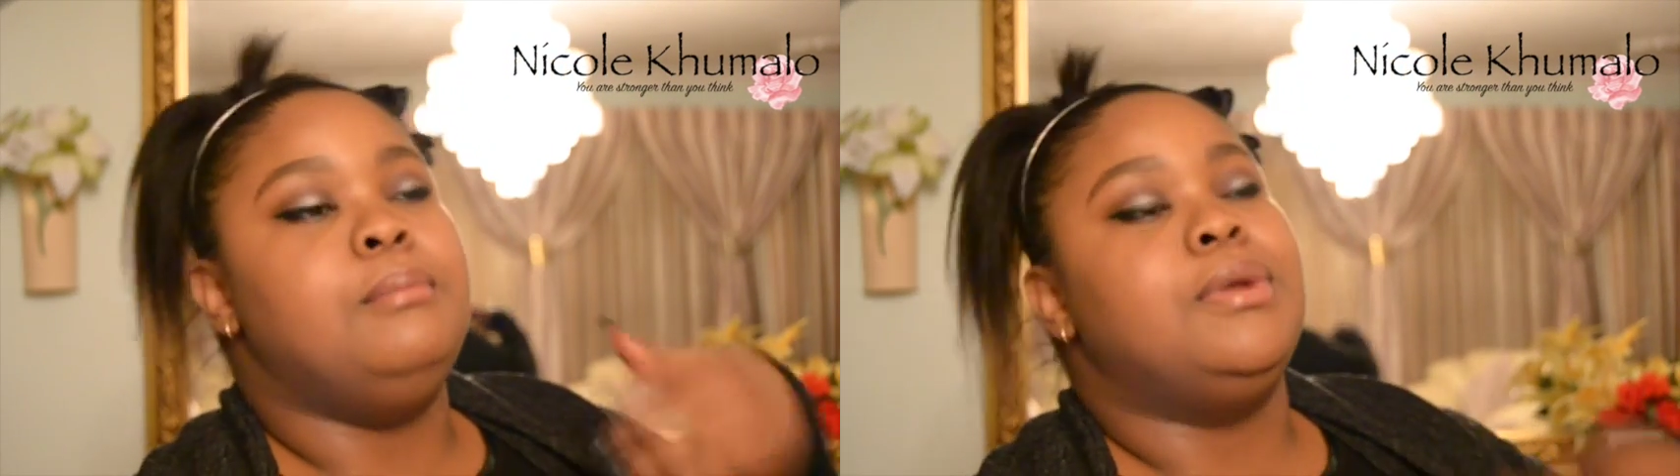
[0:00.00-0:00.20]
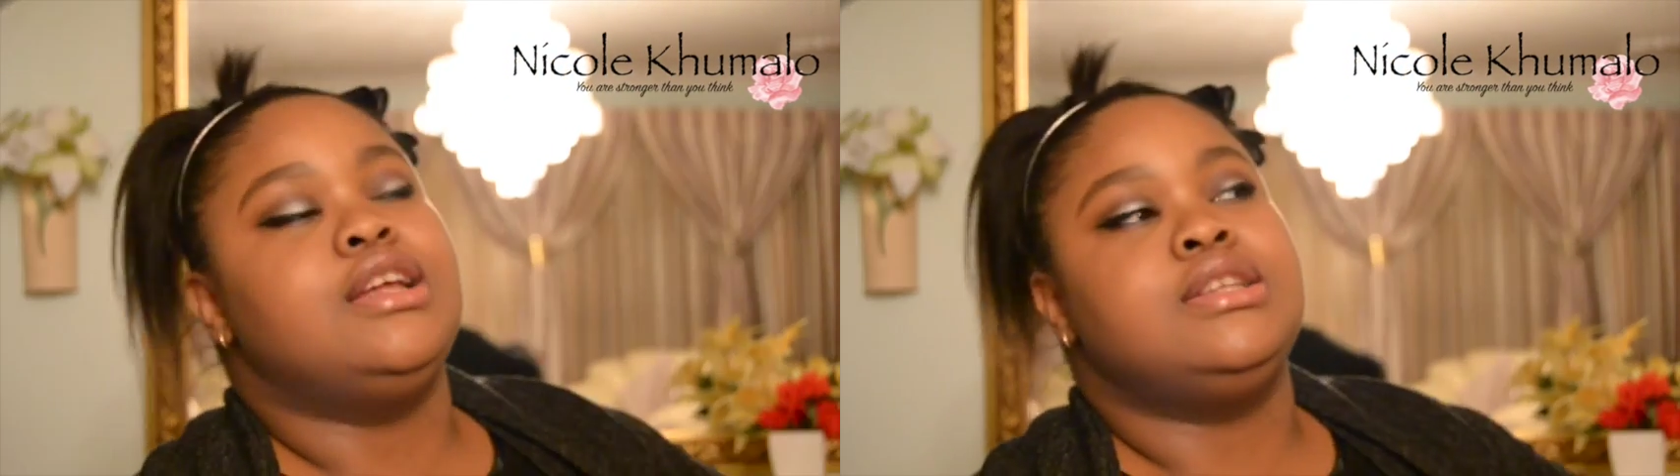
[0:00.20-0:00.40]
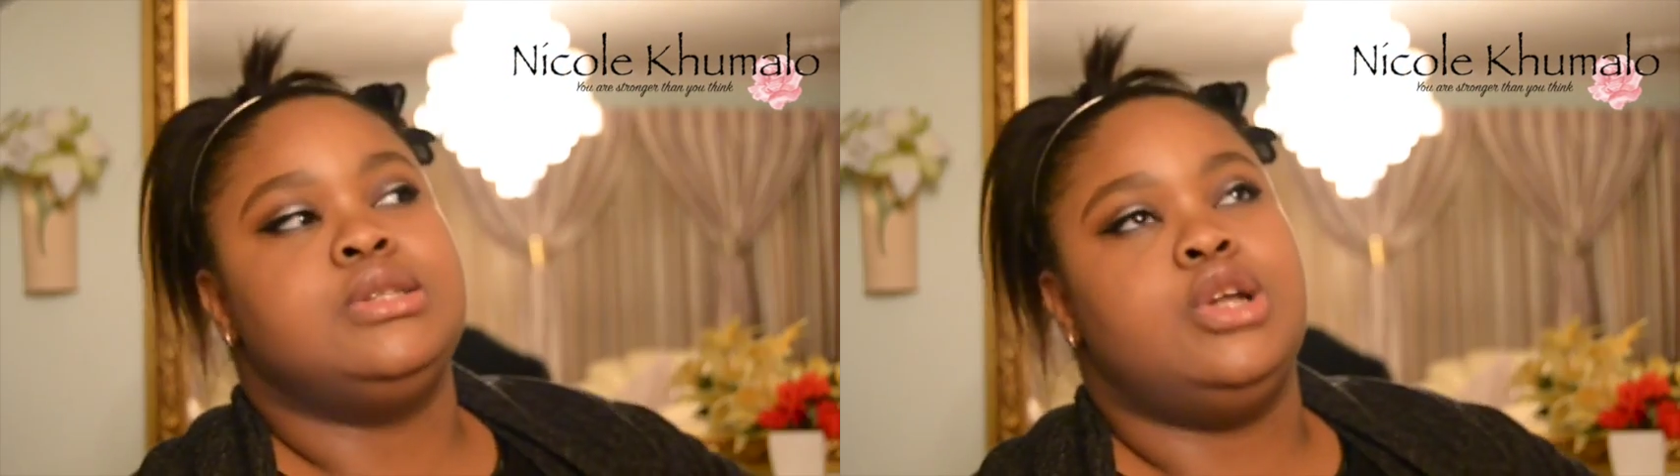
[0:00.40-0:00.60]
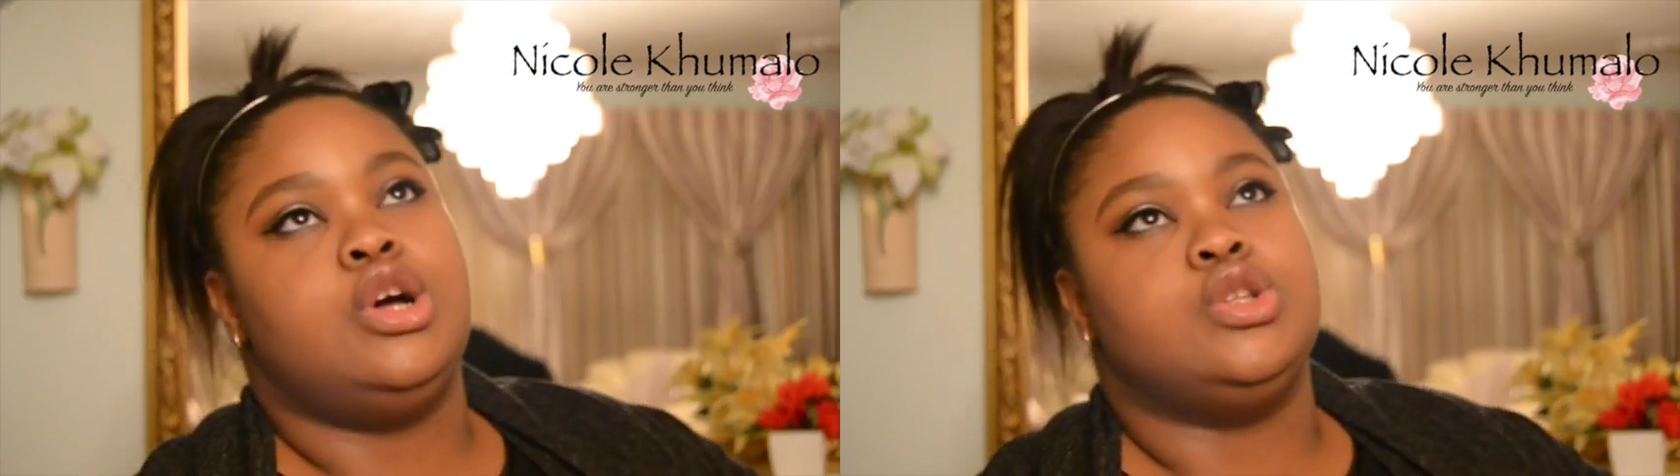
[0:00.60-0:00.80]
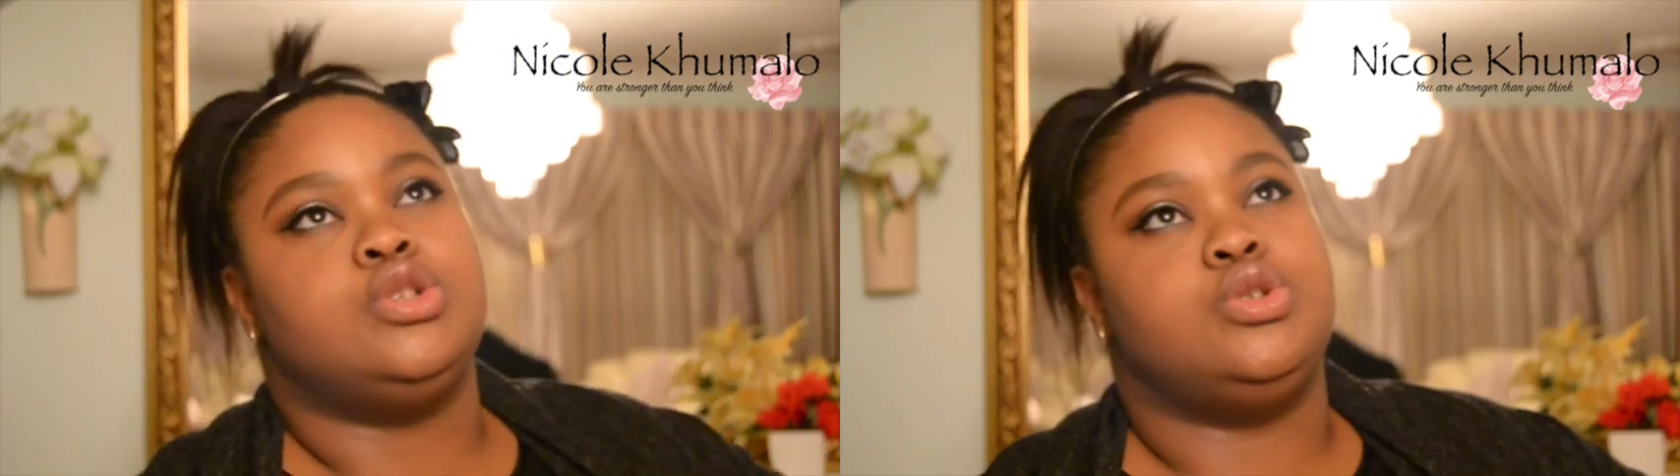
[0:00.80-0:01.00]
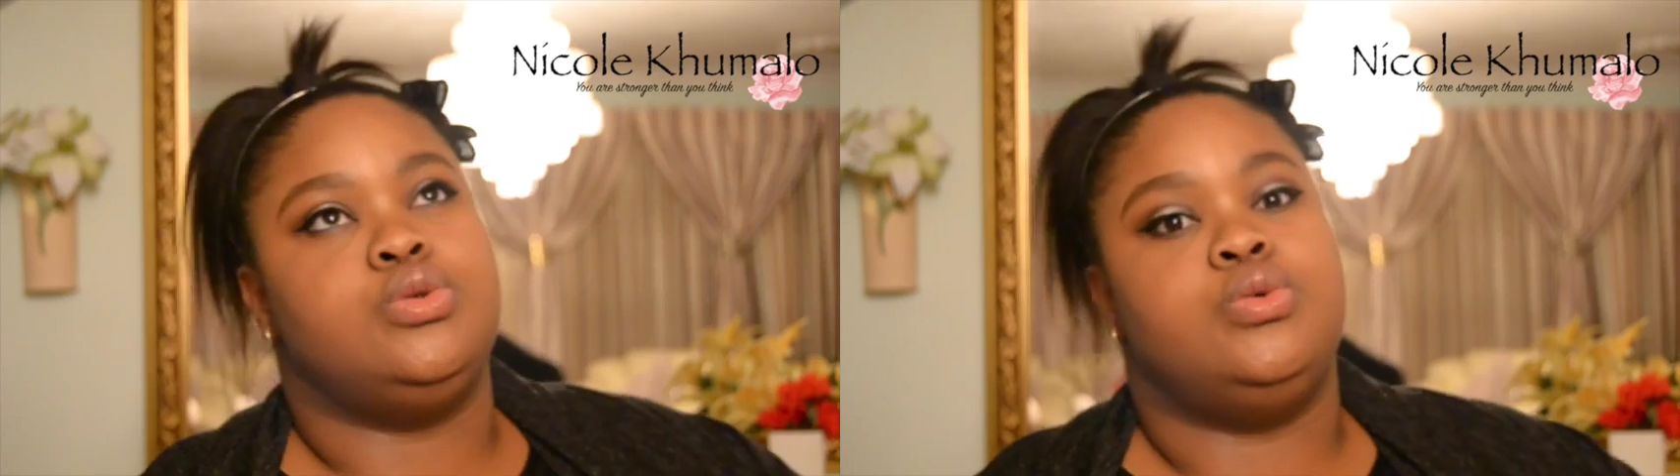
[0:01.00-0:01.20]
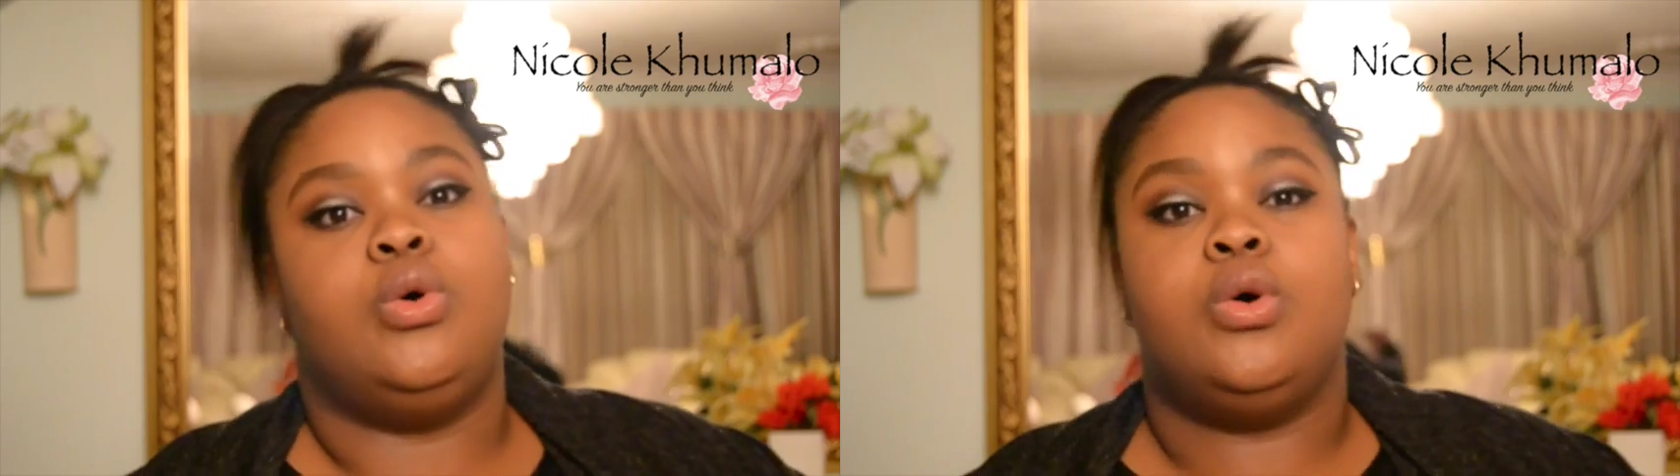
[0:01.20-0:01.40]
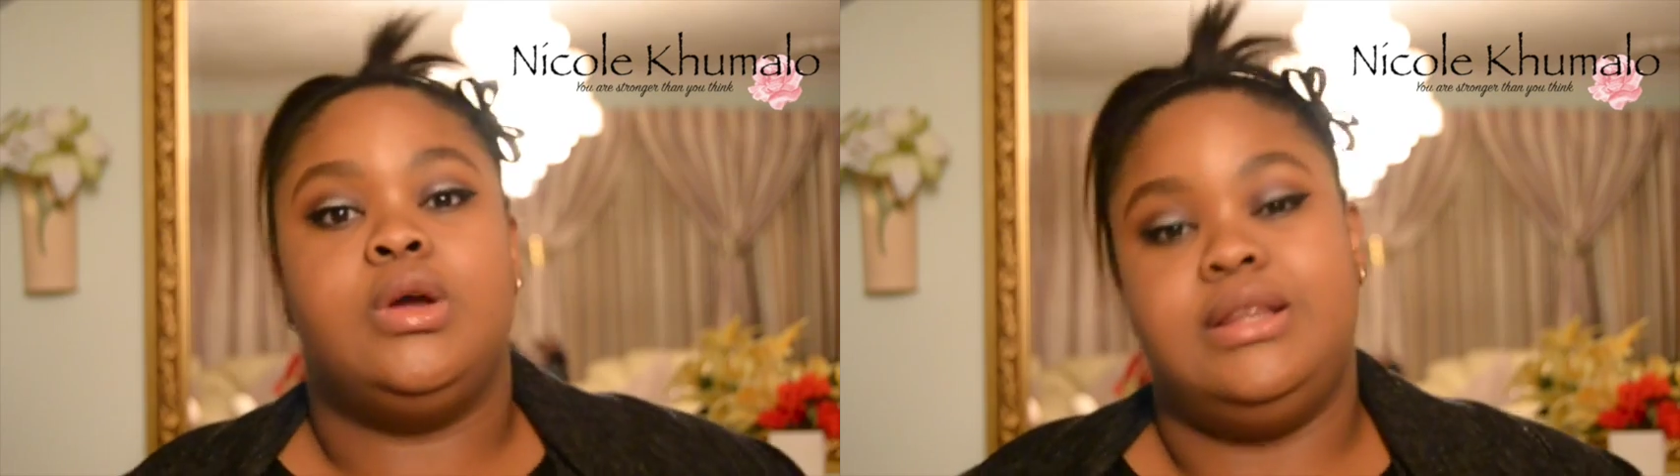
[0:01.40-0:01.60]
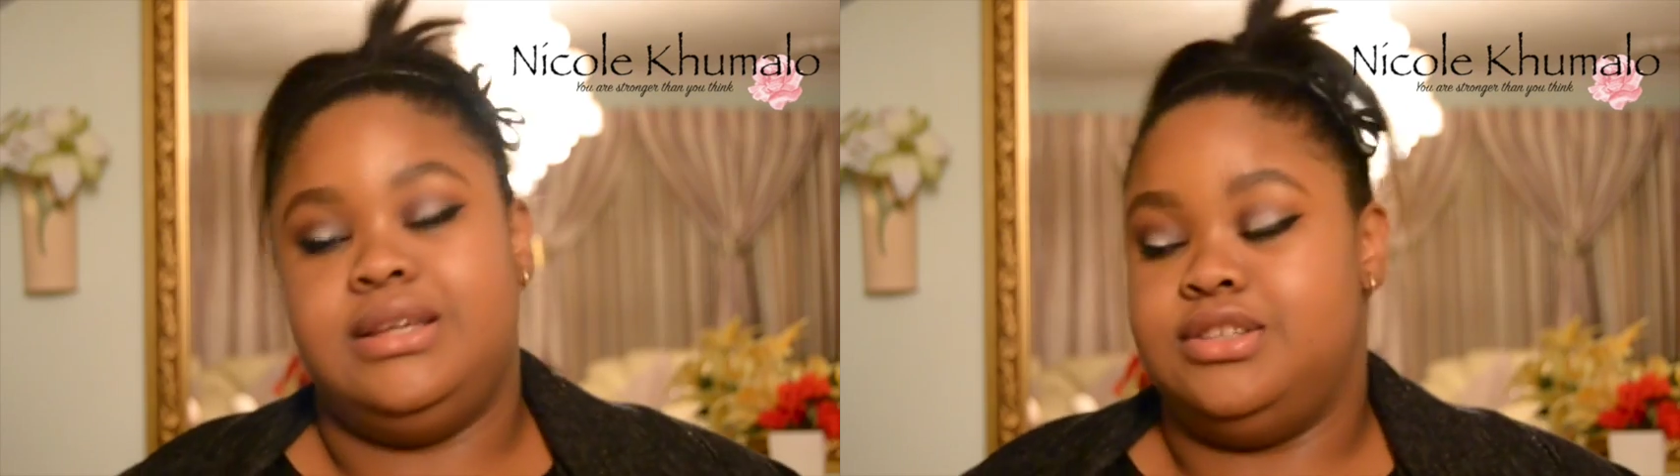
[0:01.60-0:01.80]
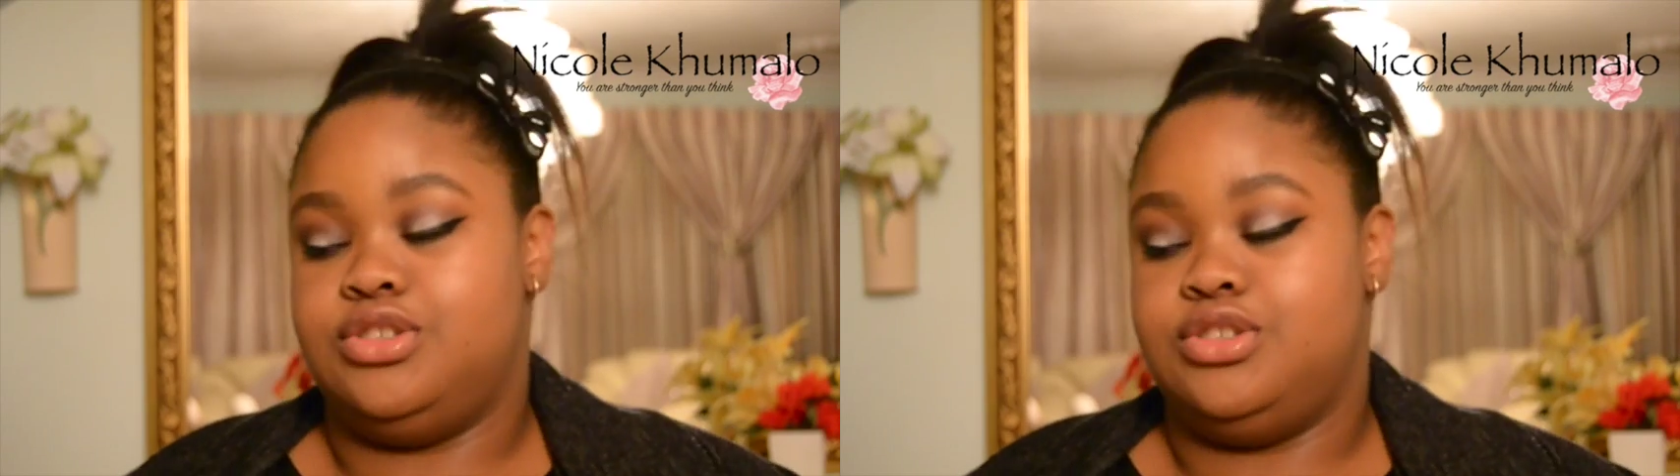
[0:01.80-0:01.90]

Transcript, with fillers: but it's not too oily.